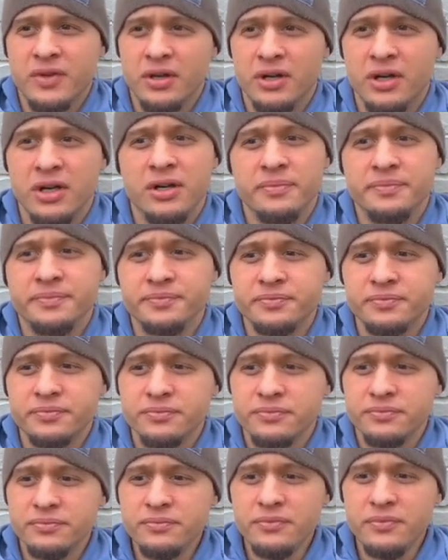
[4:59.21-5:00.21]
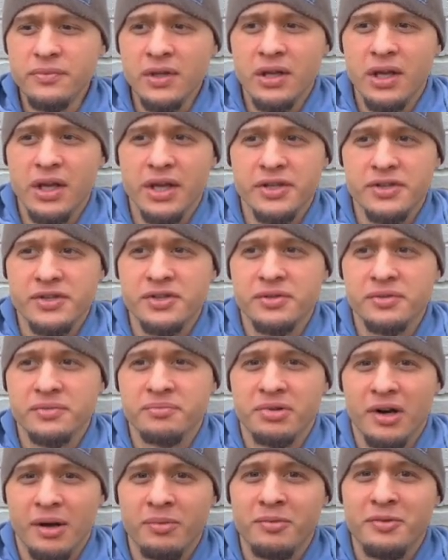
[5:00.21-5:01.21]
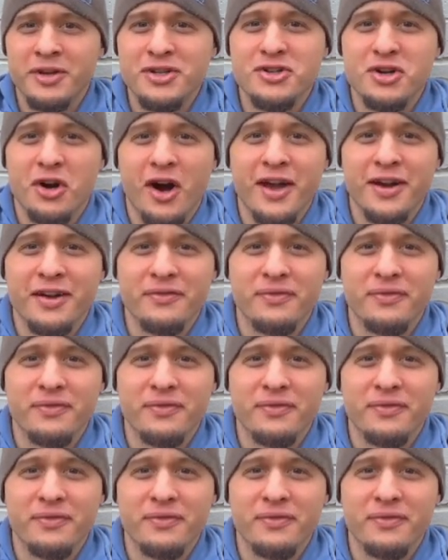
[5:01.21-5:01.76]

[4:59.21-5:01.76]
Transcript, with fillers: Um, it's probably drawing a